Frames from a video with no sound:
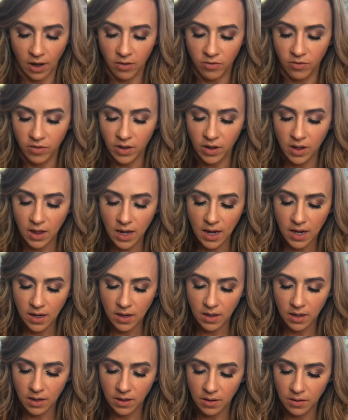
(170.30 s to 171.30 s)
feel
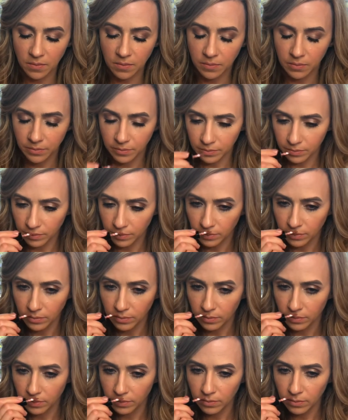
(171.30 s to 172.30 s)
like
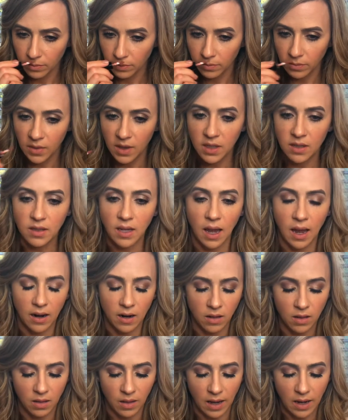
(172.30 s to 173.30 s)
these had
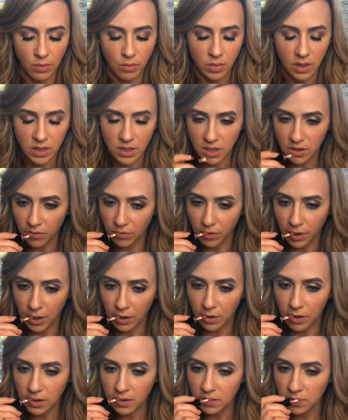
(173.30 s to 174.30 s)
a light minty
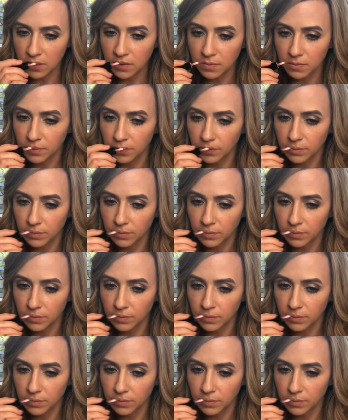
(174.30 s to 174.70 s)
fragrance,